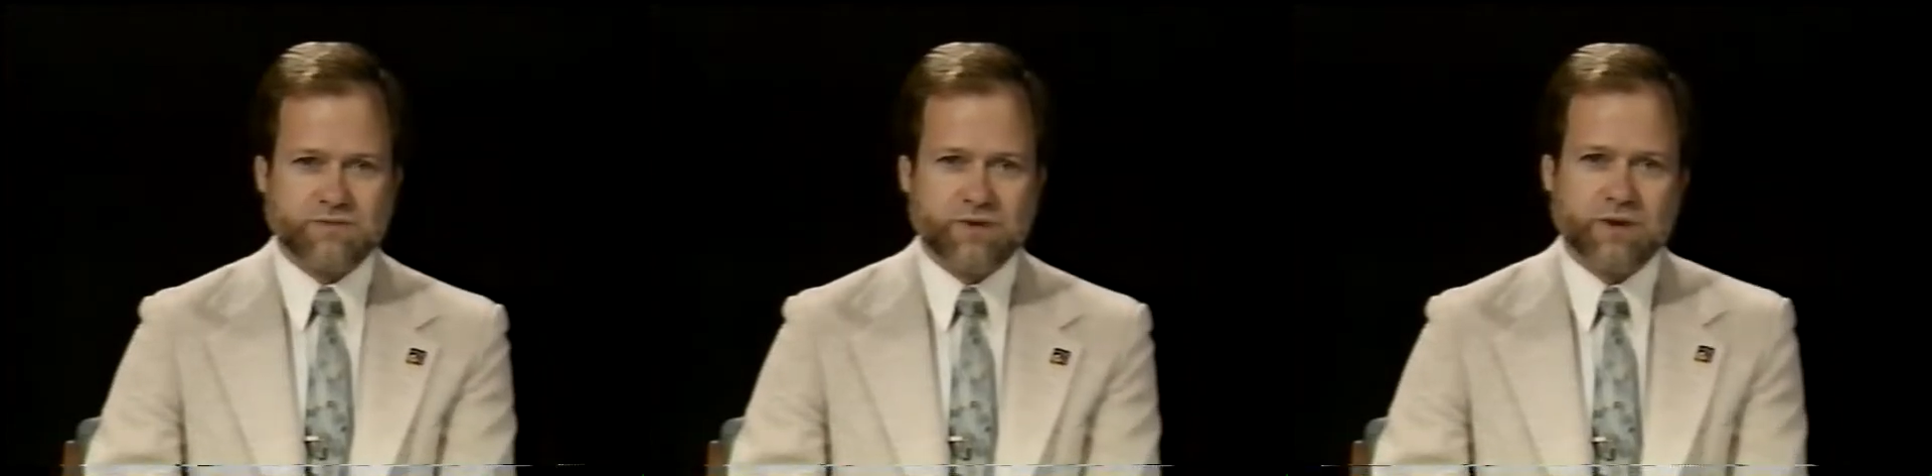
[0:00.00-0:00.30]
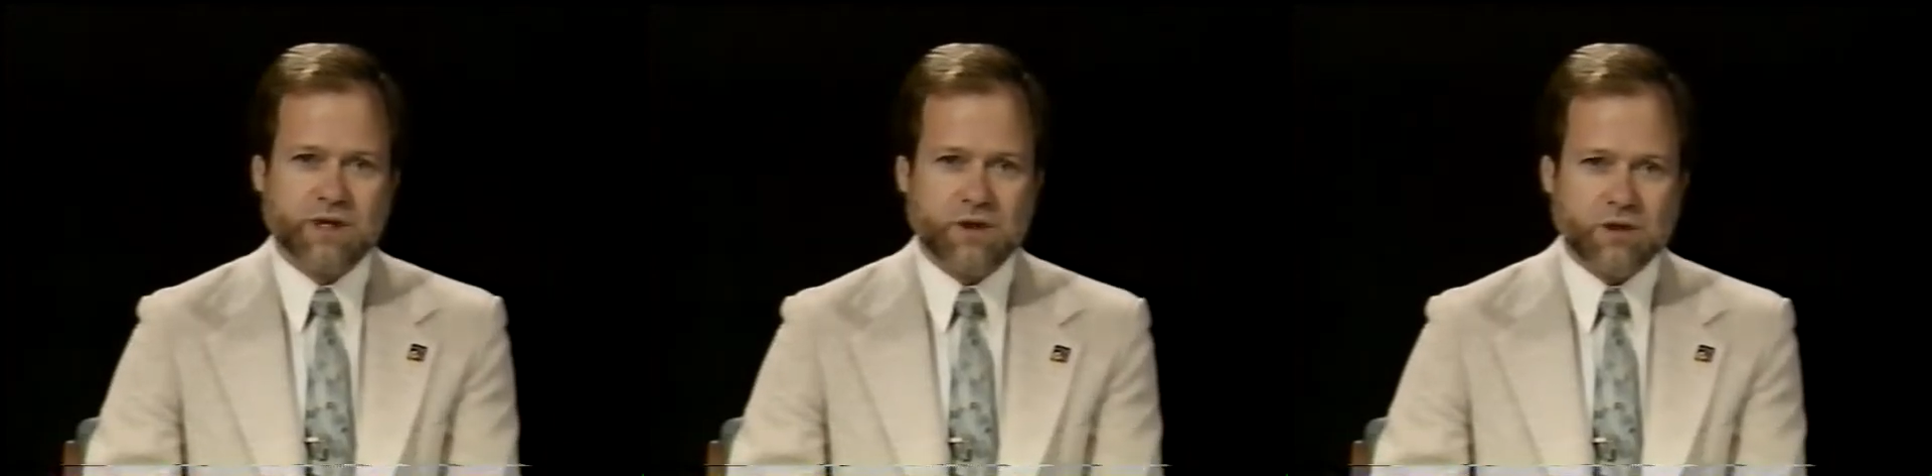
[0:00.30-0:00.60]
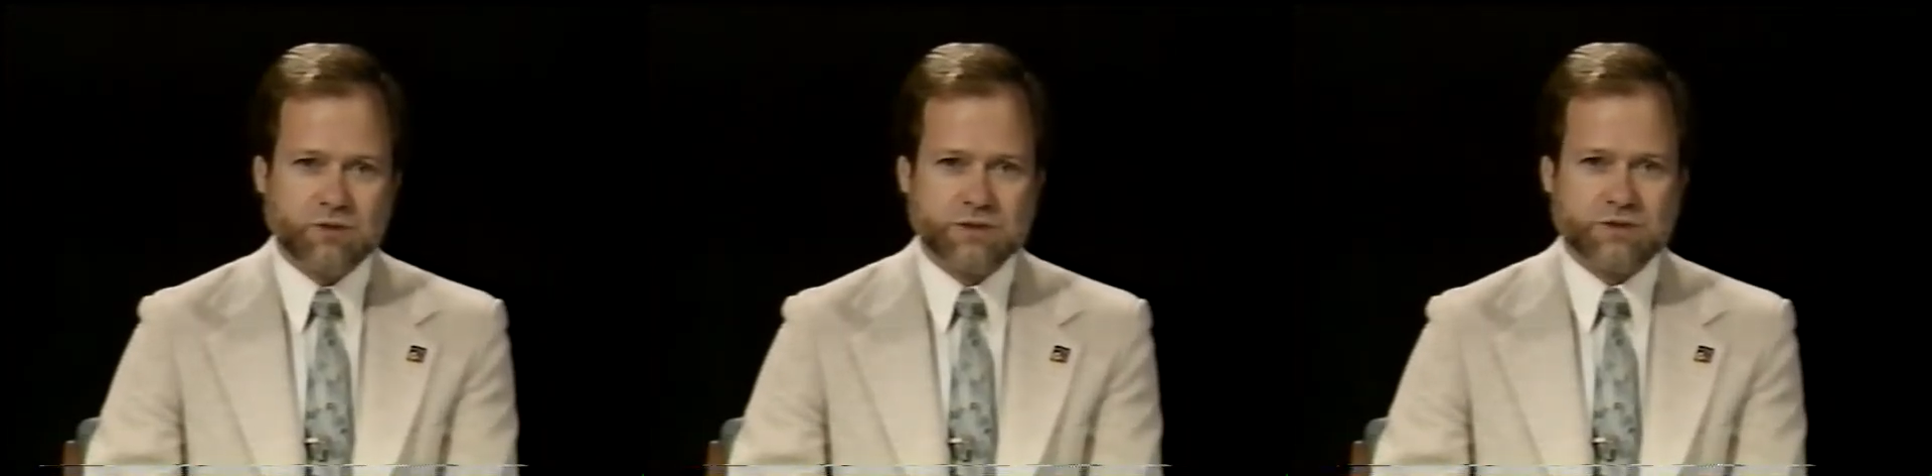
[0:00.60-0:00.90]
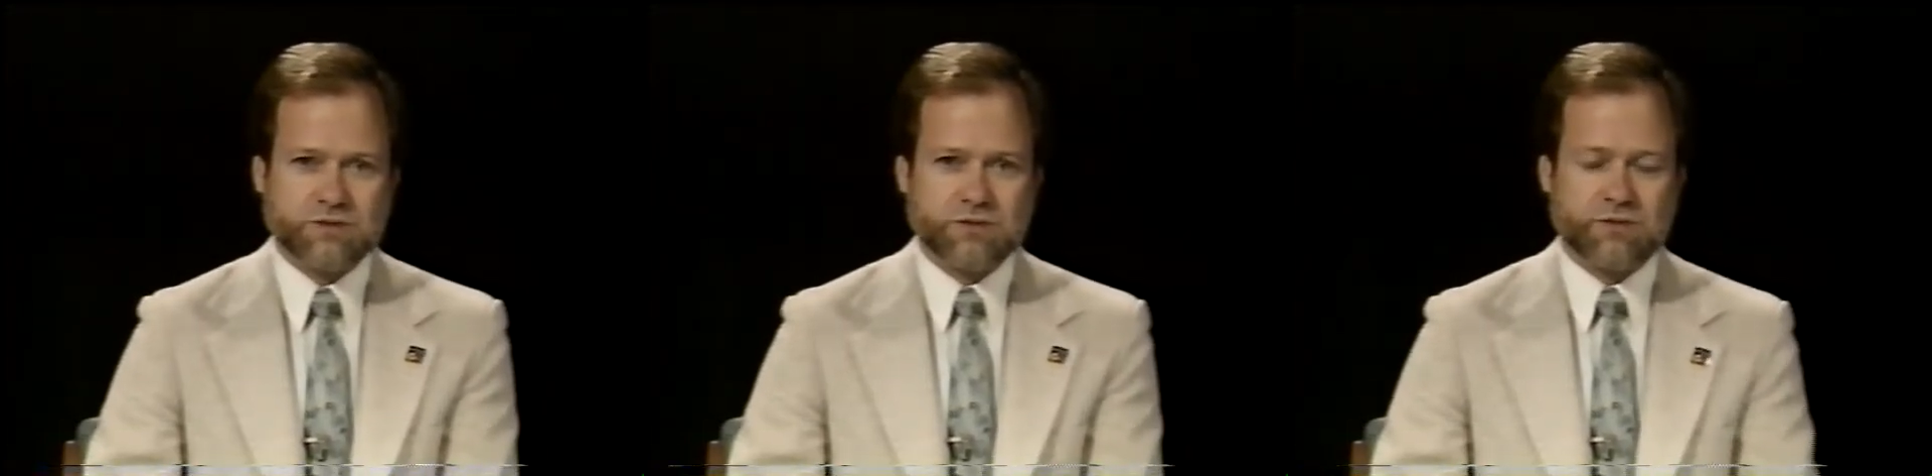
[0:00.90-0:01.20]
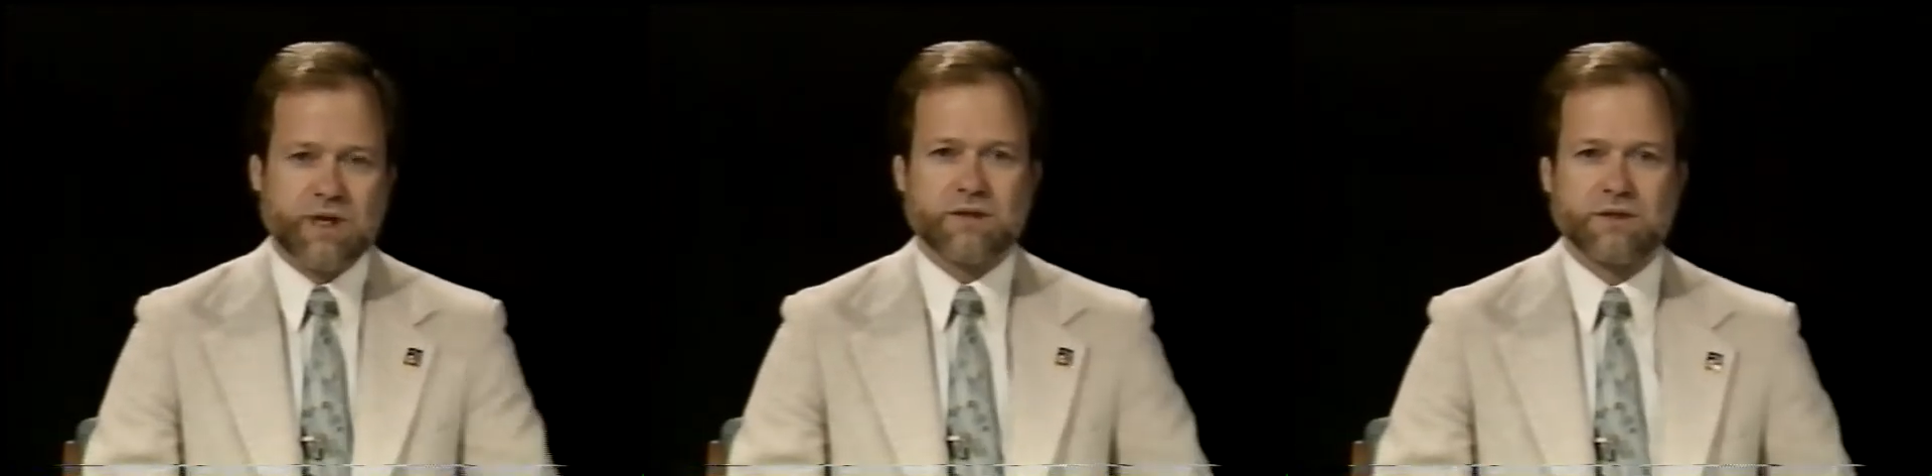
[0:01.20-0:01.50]
very close to
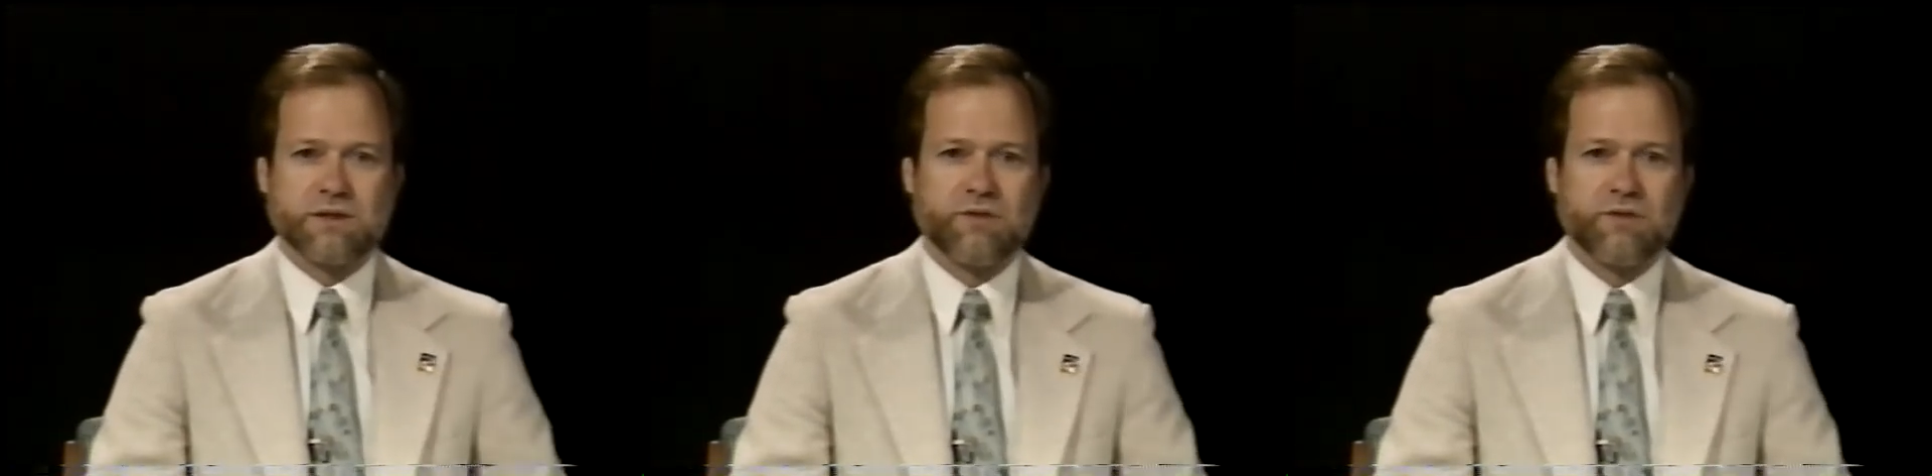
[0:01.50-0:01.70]
directly